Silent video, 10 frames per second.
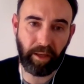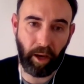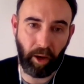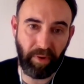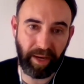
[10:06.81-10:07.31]

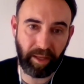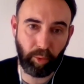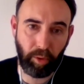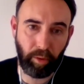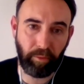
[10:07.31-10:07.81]
are
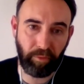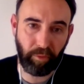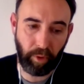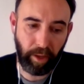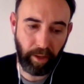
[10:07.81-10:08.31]
available
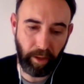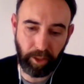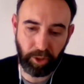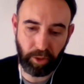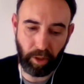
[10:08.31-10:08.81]
for
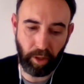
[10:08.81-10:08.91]
each